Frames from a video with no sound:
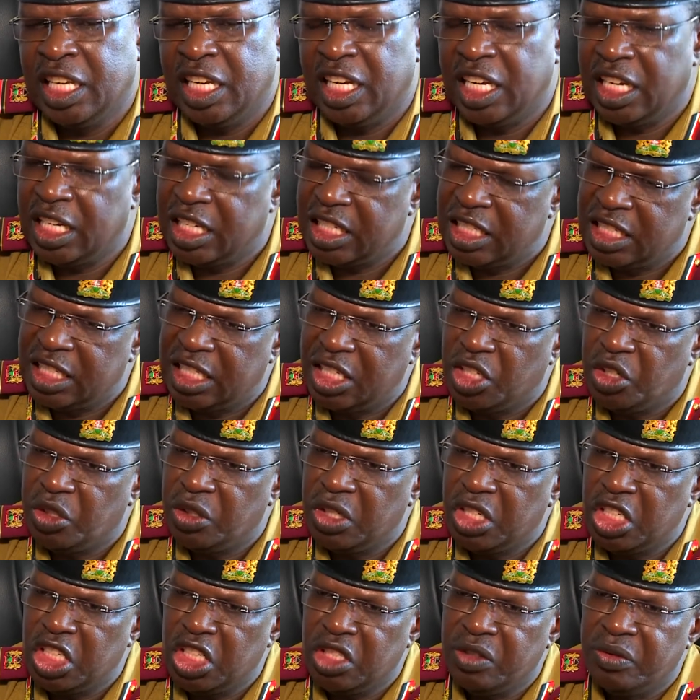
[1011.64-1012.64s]
At the
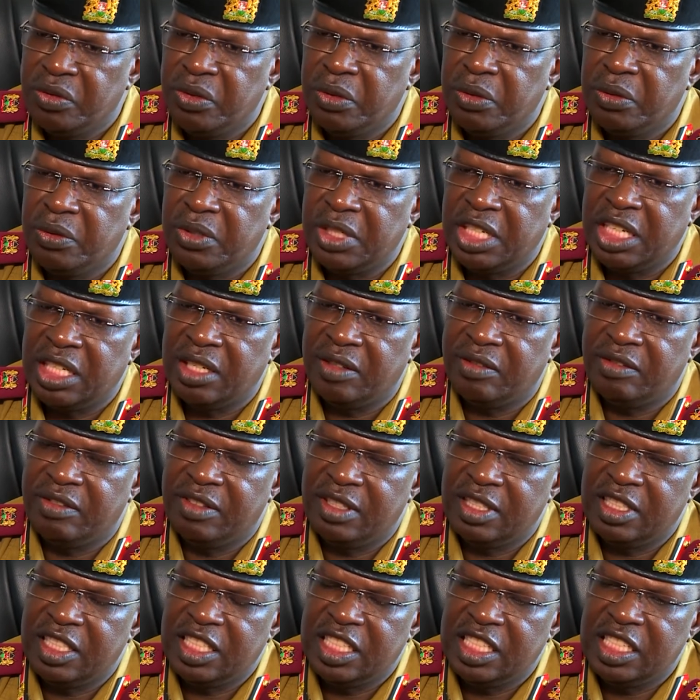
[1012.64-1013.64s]
lower level, we have
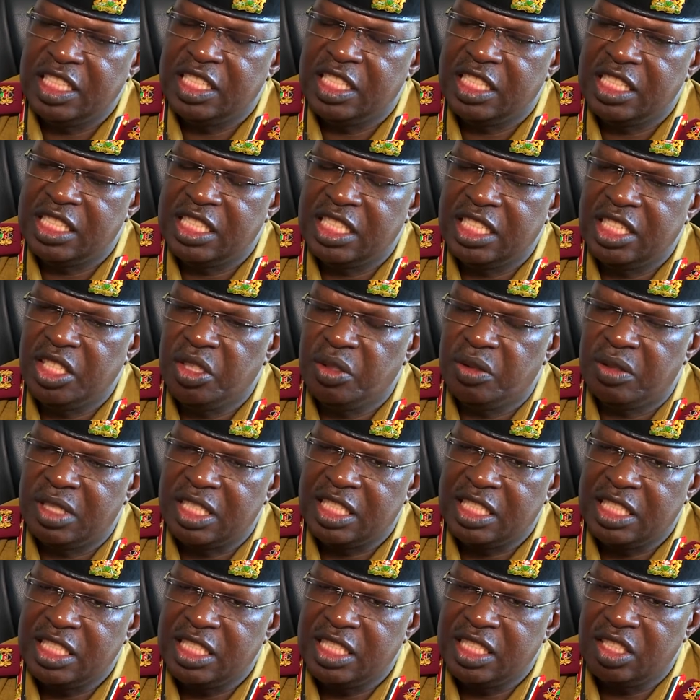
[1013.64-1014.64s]
the DCC who
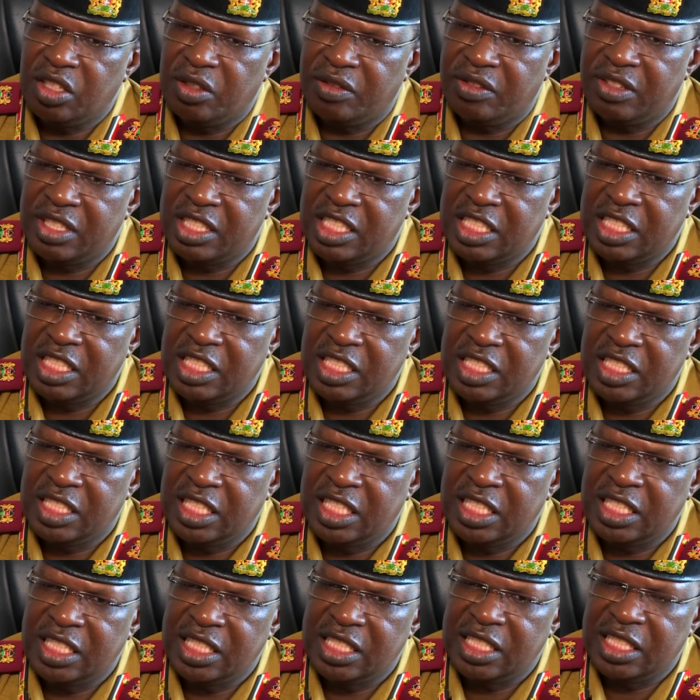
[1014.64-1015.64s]
oversees
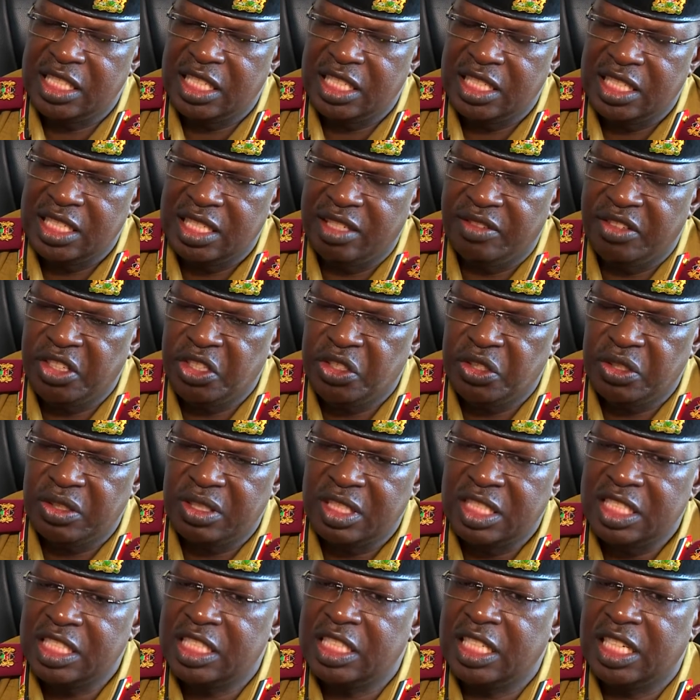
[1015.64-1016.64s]
his
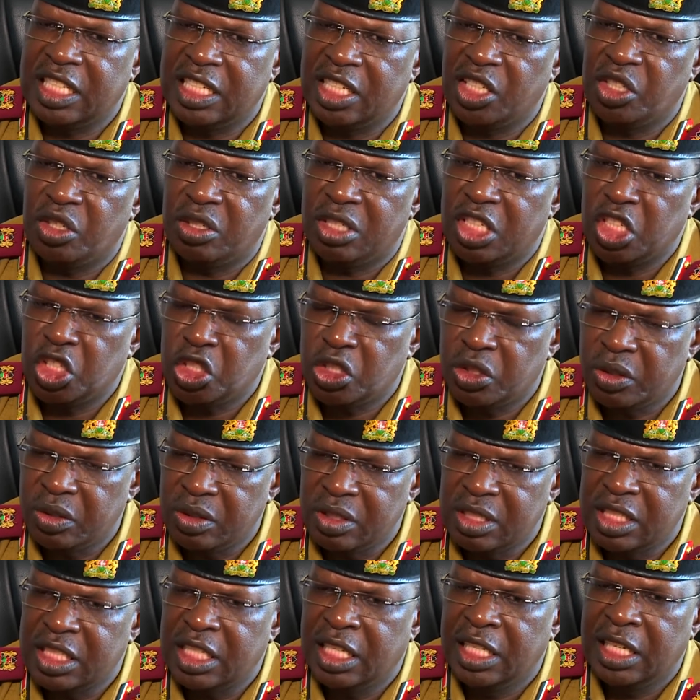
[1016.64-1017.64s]
divisions and
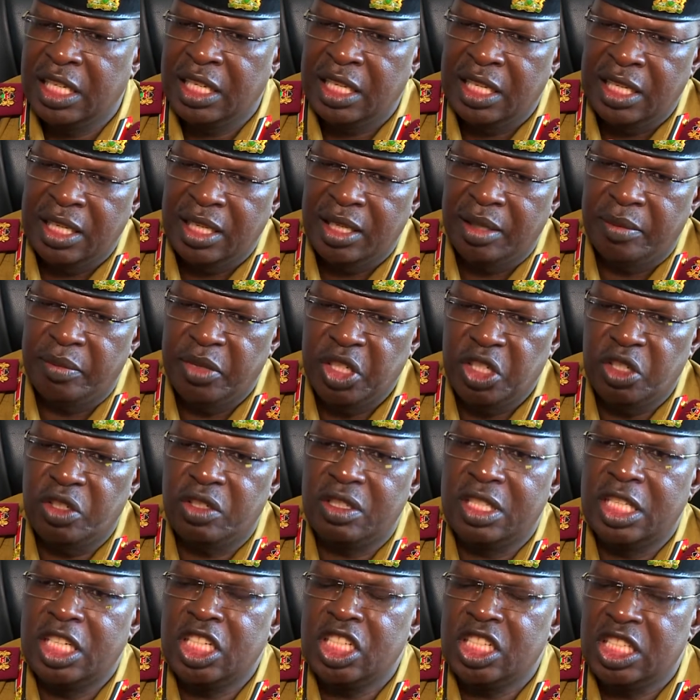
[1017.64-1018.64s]
locations.
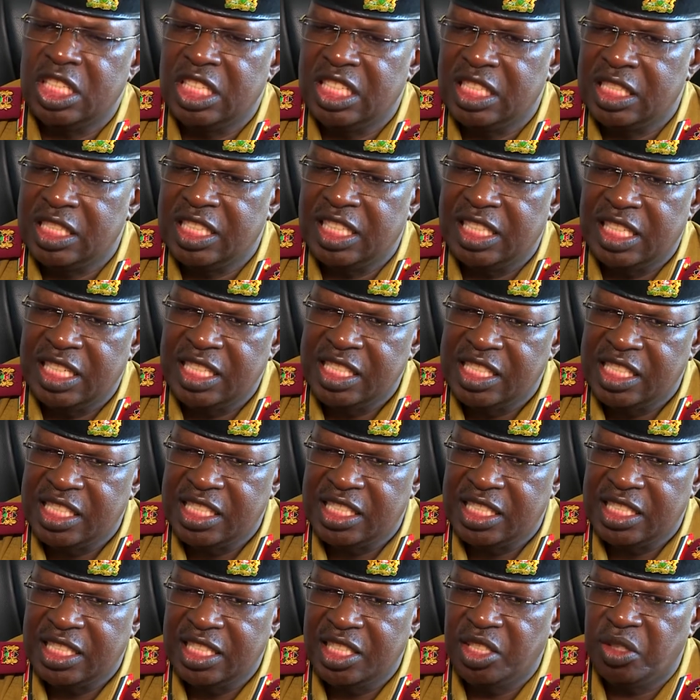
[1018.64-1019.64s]
Below that is the
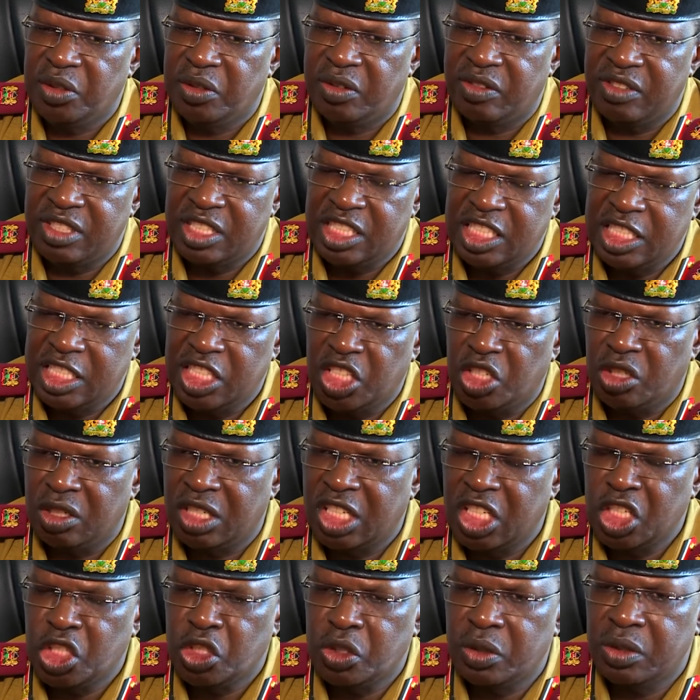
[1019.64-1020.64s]
SEC who oversees the
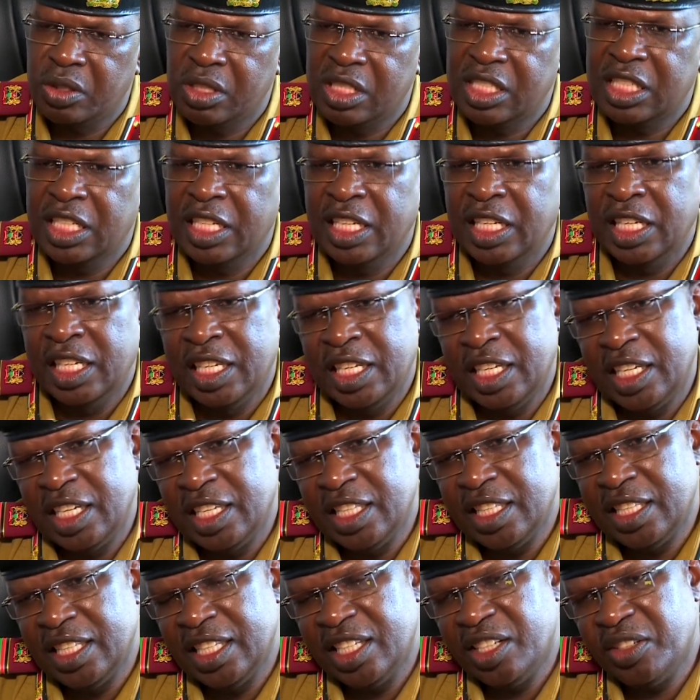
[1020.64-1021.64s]
locations.
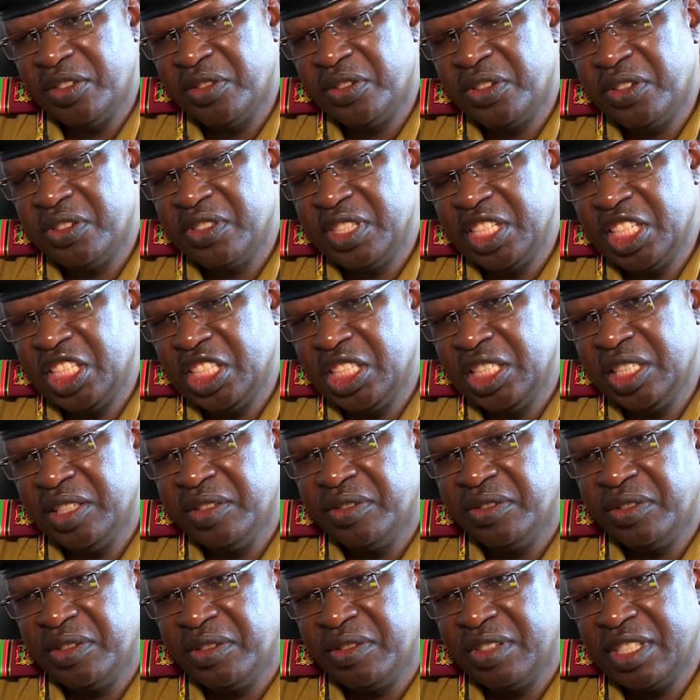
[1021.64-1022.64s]
And then, of course, the
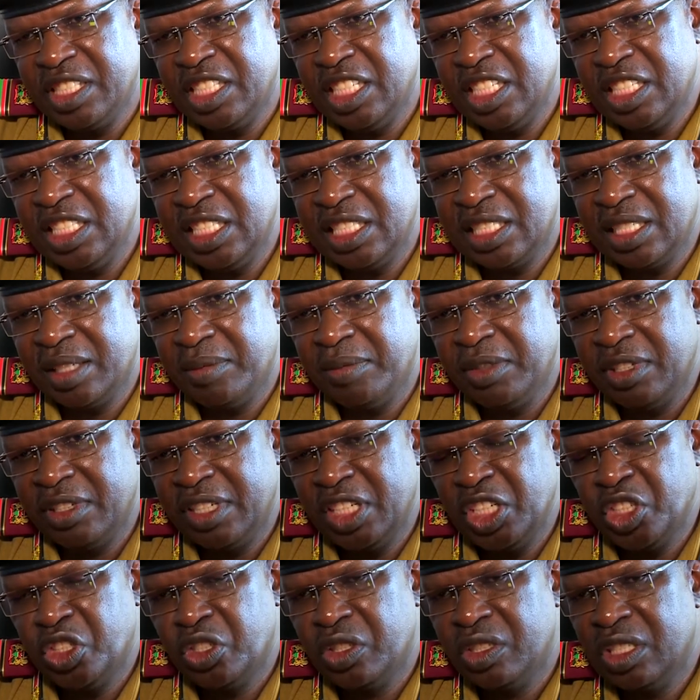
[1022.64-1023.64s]
chief oversees the
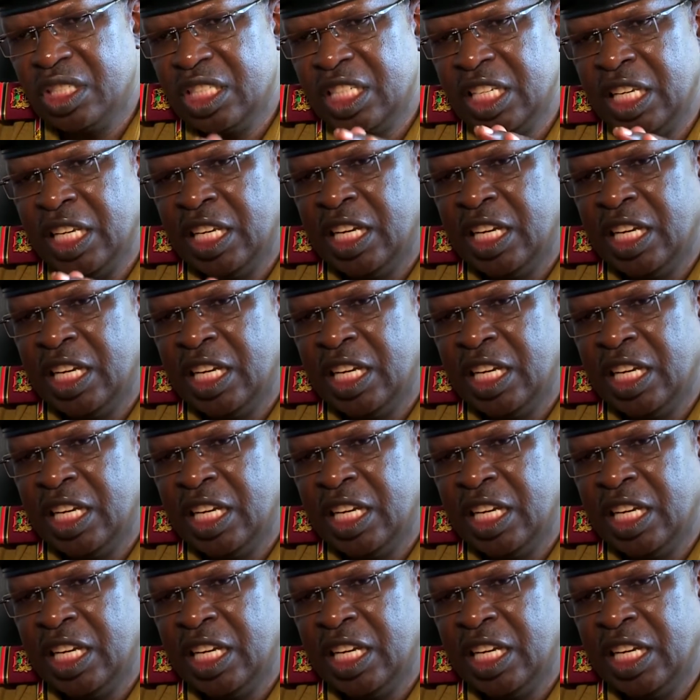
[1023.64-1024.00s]
sub-locations.